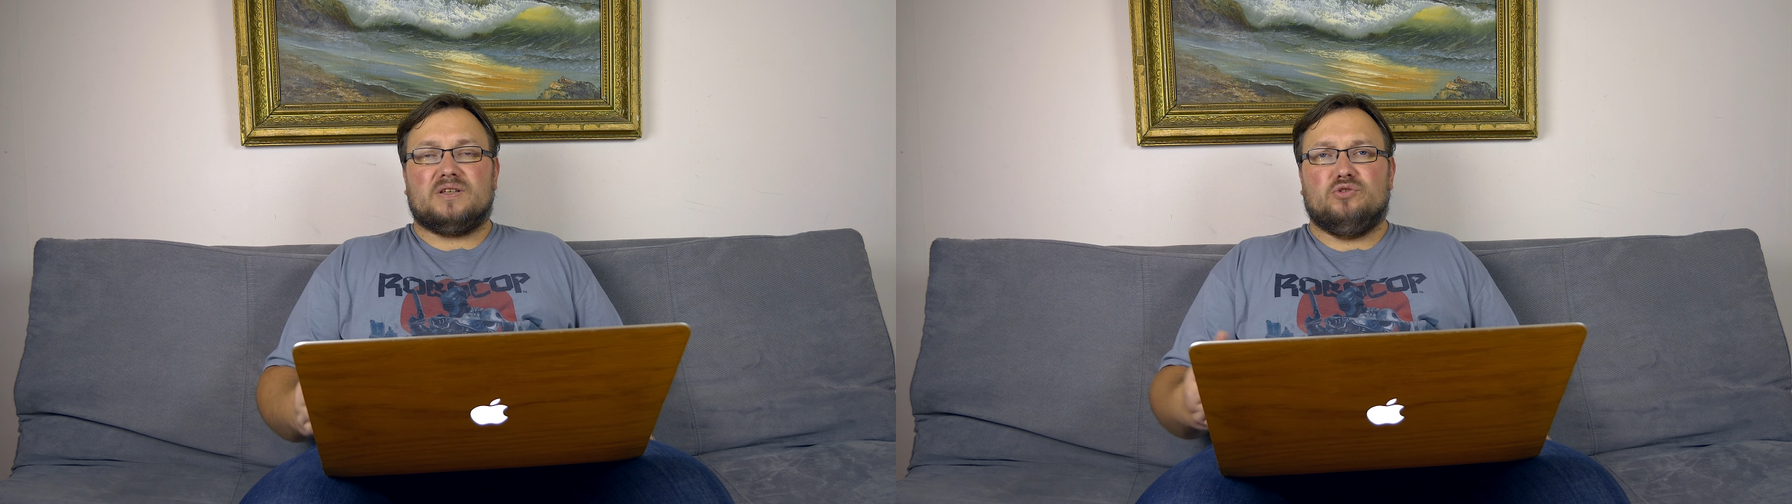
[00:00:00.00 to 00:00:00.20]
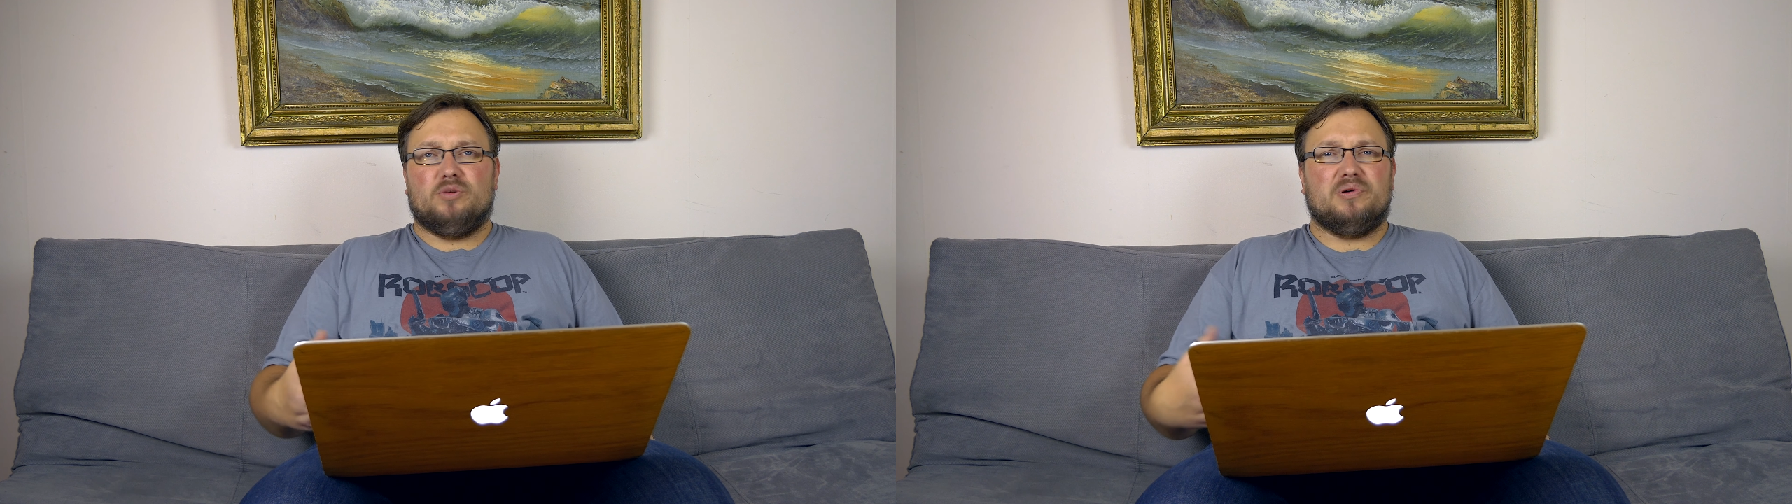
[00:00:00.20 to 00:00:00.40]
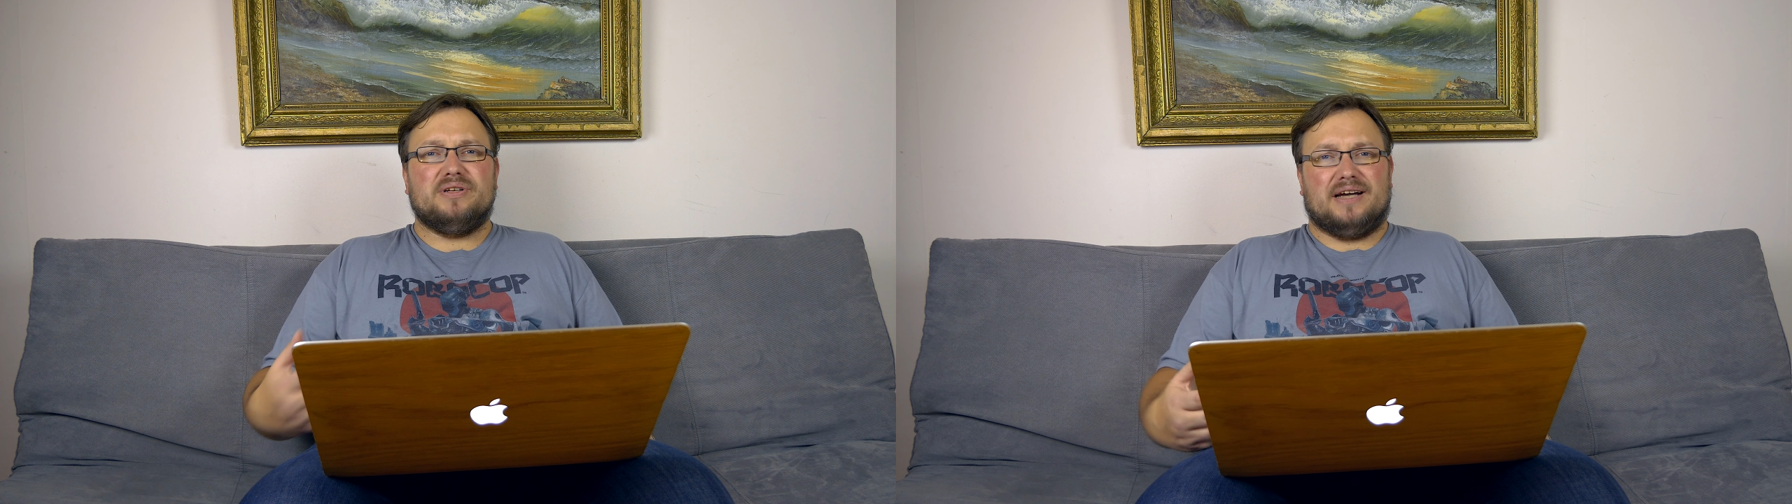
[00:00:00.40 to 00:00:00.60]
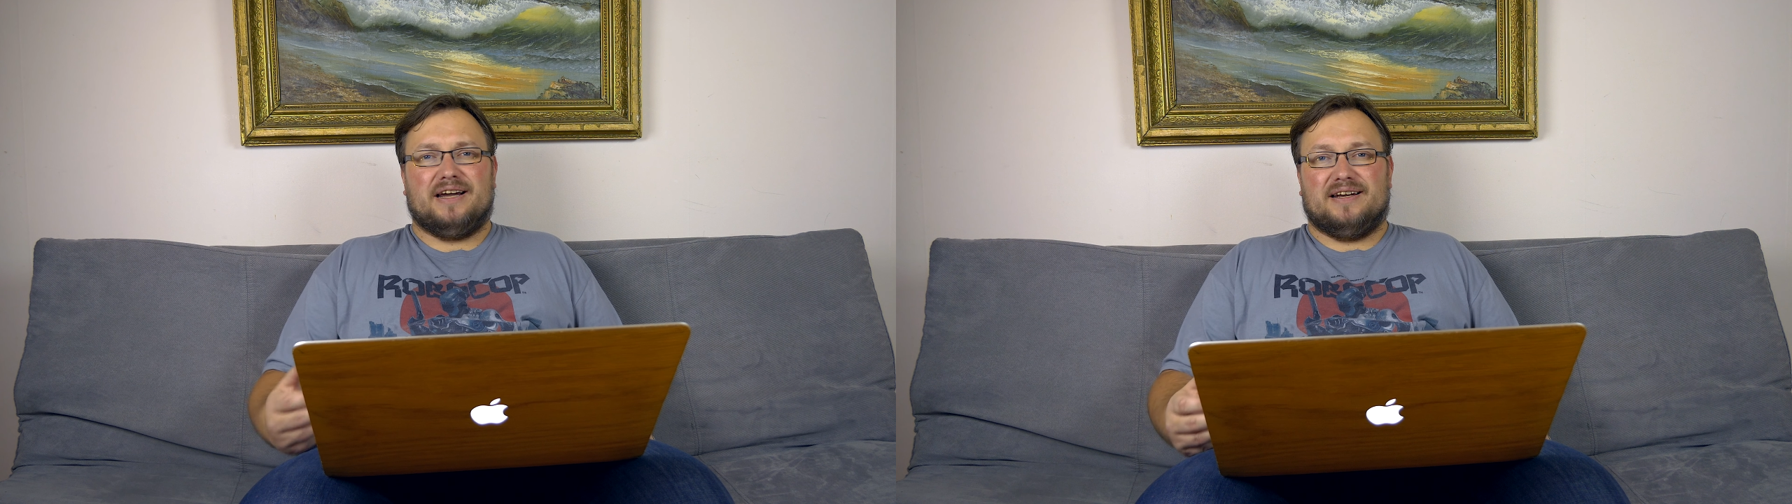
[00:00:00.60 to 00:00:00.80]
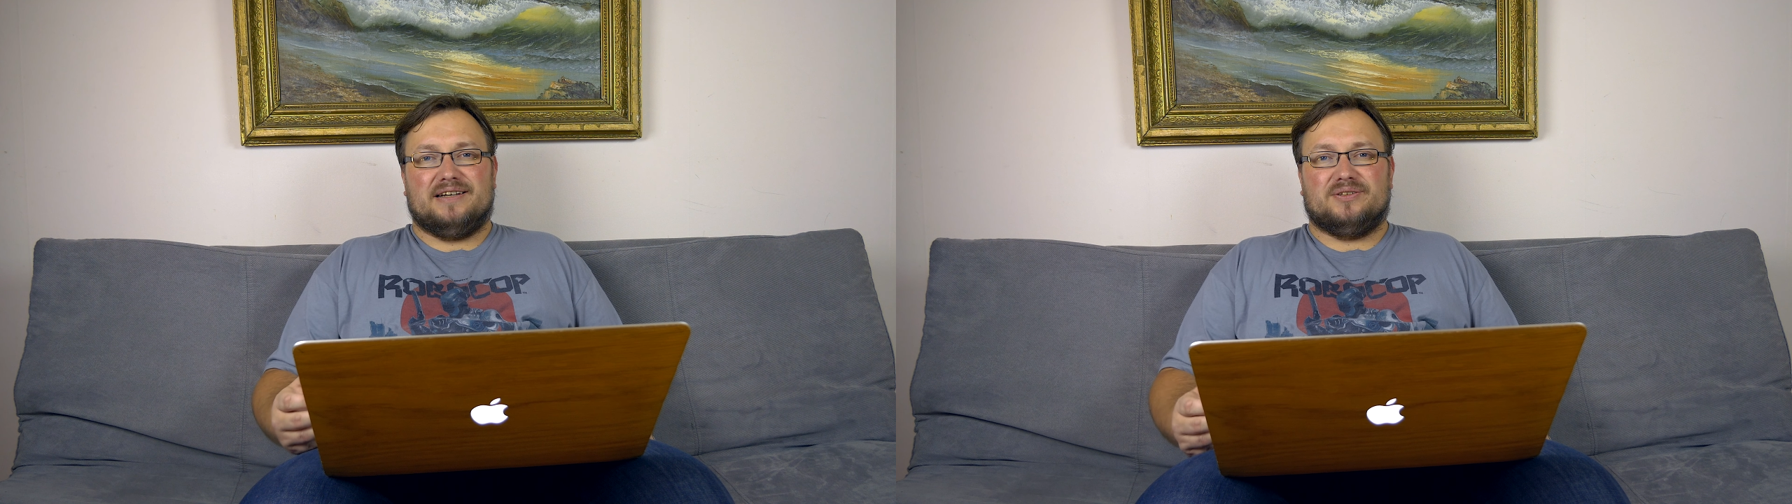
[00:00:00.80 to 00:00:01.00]
a point I
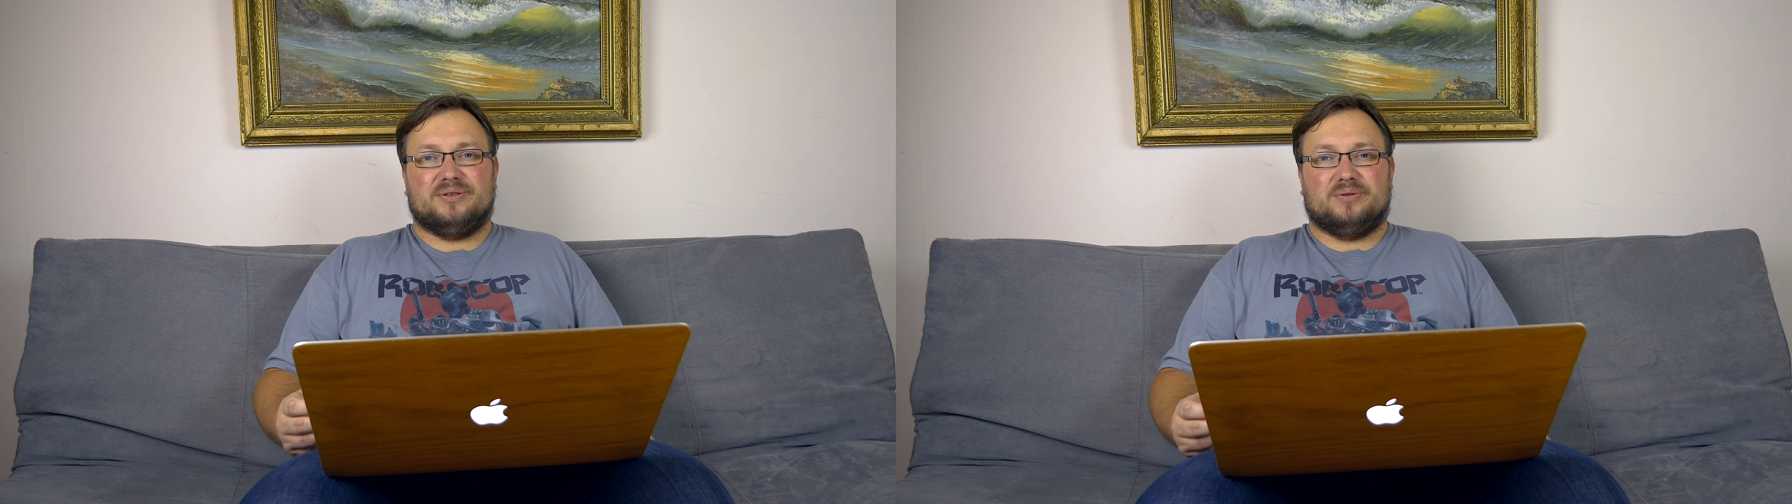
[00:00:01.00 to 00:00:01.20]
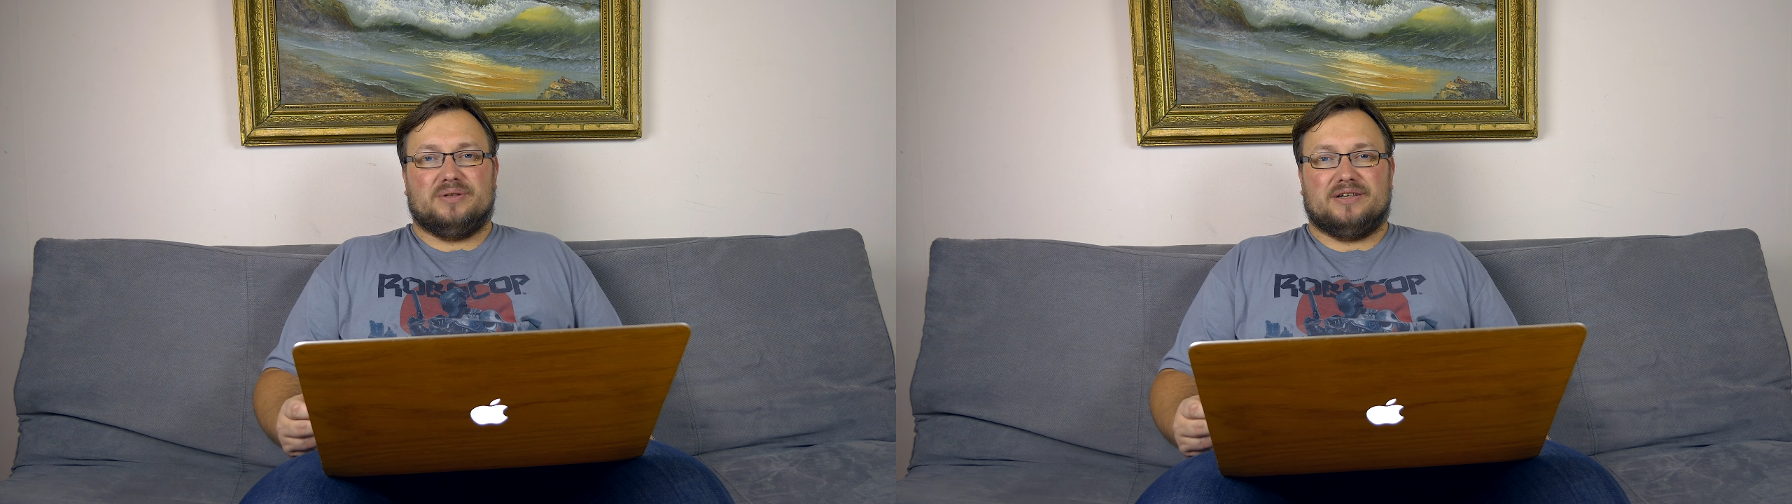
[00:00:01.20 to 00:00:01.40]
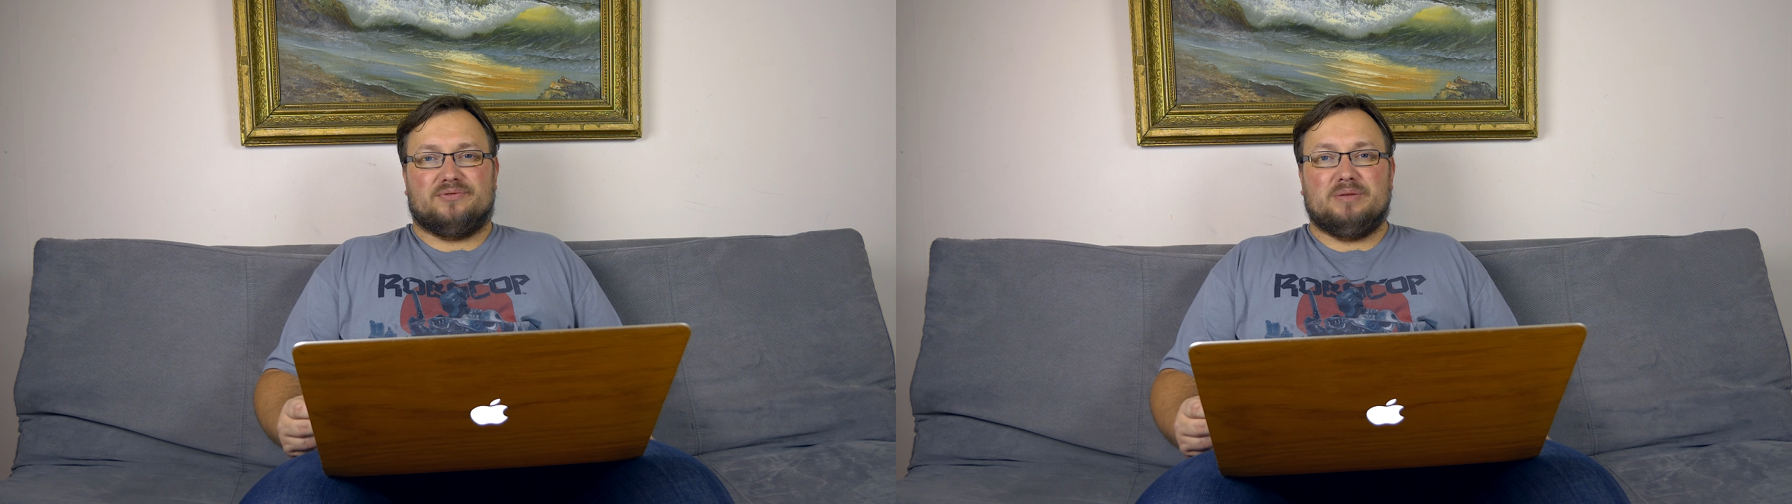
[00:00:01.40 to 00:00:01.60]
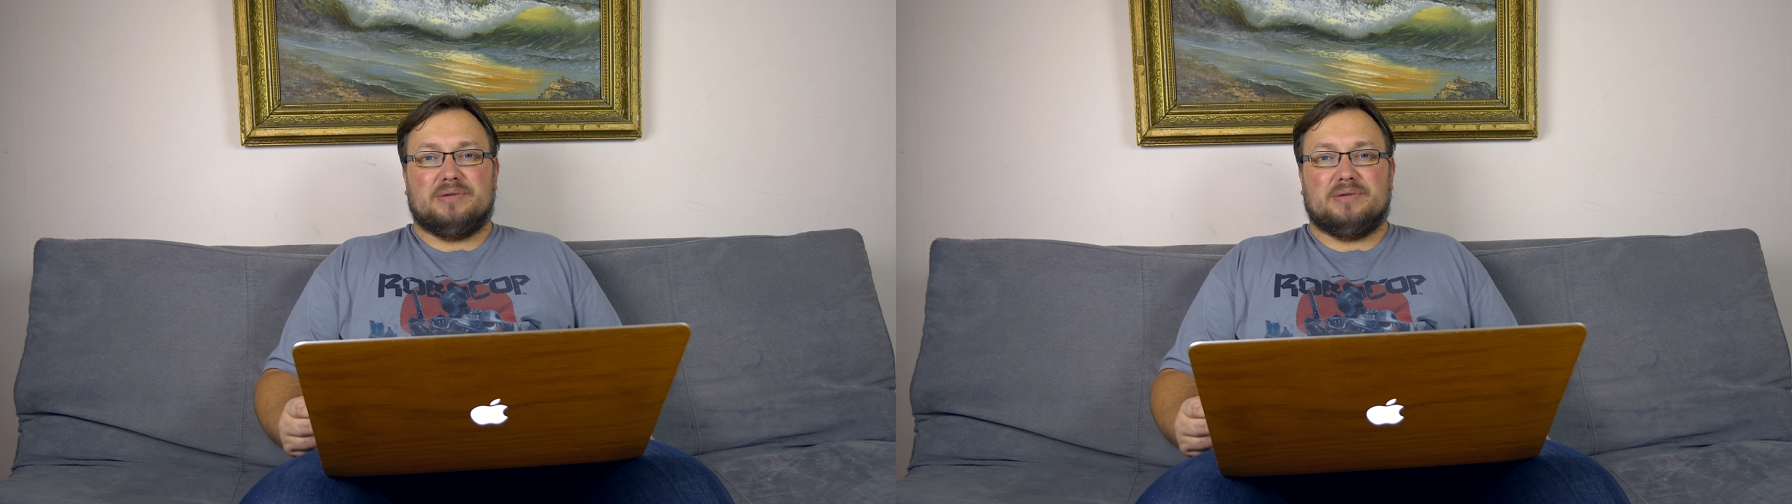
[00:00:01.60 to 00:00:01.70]
got to agree.